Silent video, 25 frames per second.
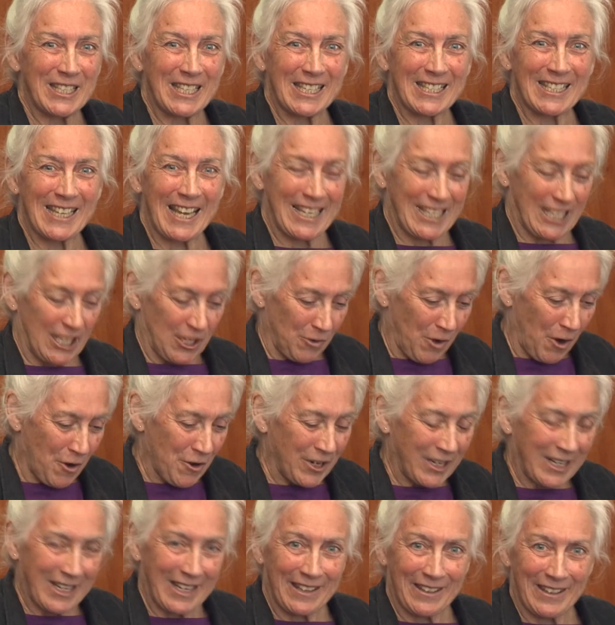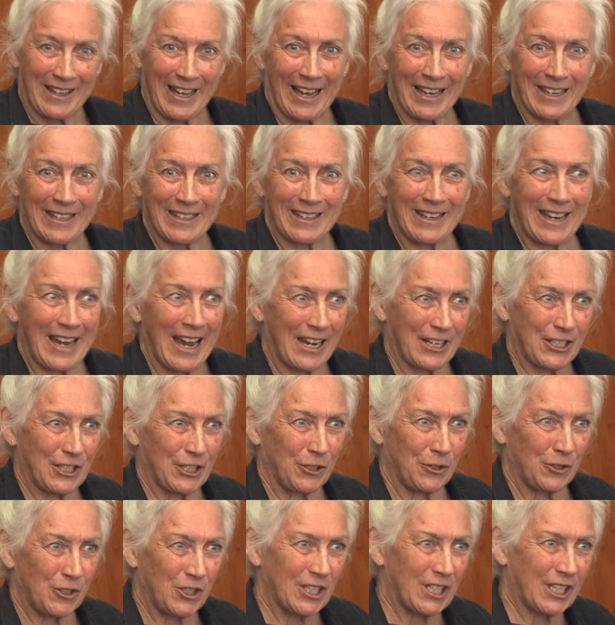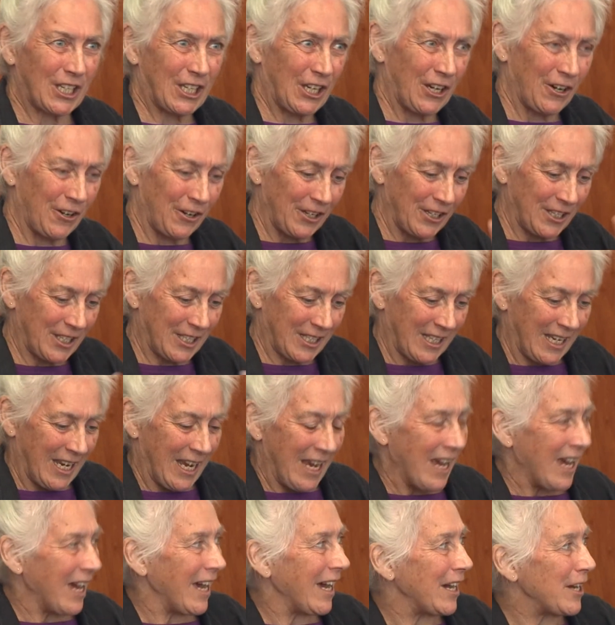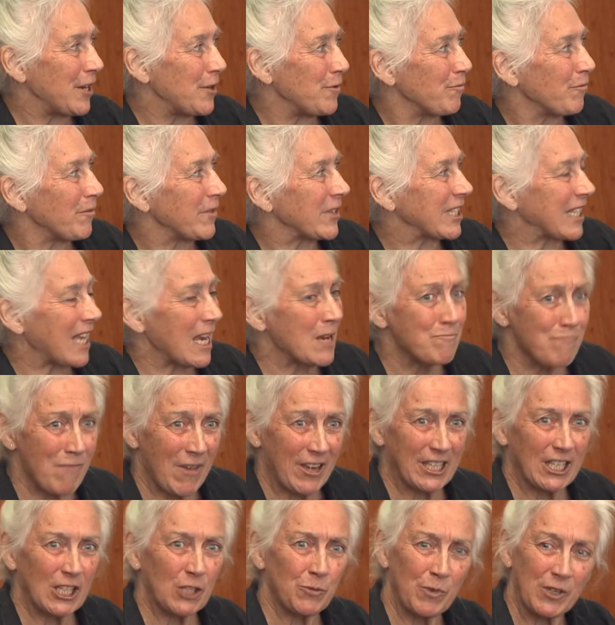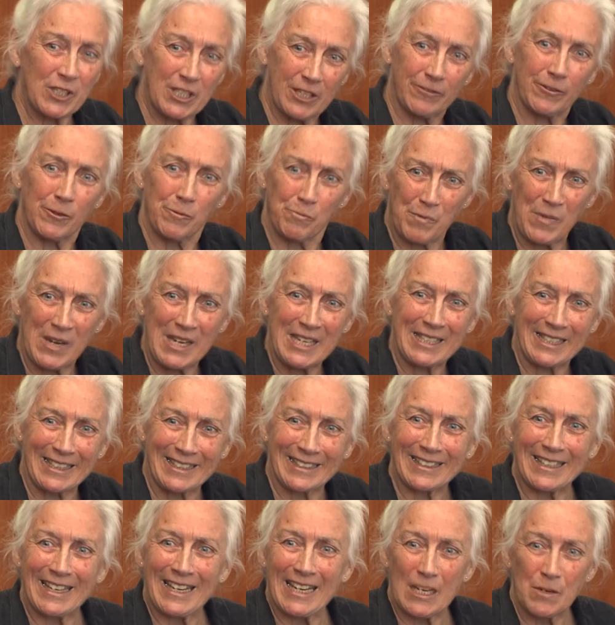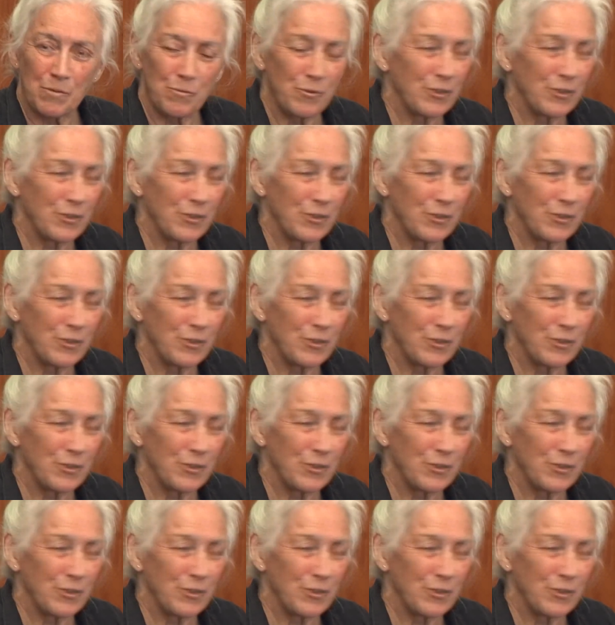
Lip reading: he's less heroic than Hector, which is a curious, same message, but different media in